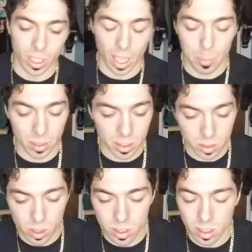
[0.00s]
I believe
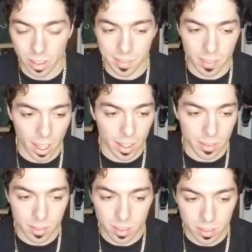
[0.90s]
coils are like
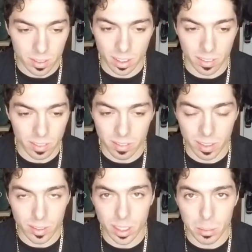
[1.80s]

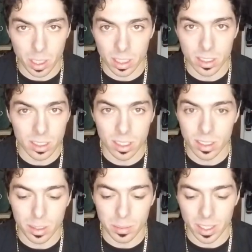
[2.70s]
$15,
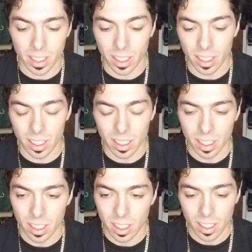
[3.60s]
something like that.
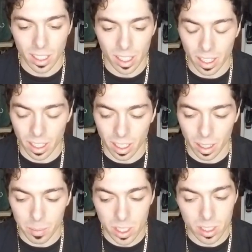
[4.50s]
And I'm
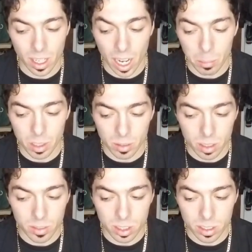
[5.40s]
not sure how many
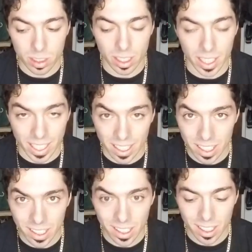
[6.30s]
refills you're gonna get,
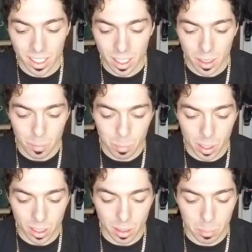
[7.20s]

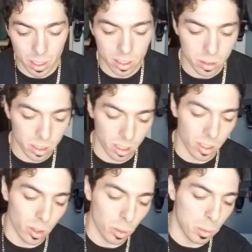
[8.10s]
but compared to a
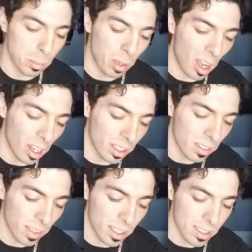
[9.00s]
normal pod
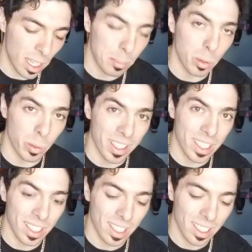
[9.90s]
device type of wick,
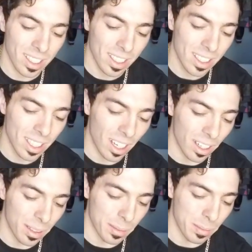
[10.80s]

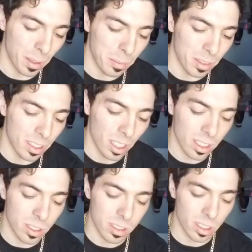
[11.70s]
I'm telling
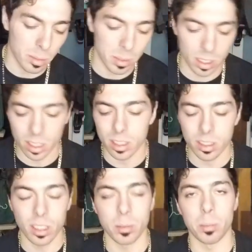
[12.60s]
you, it's gonna
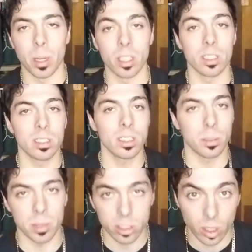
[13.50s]
be better. It's gonna be
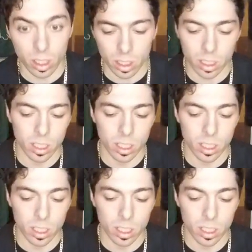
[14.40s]
stronger.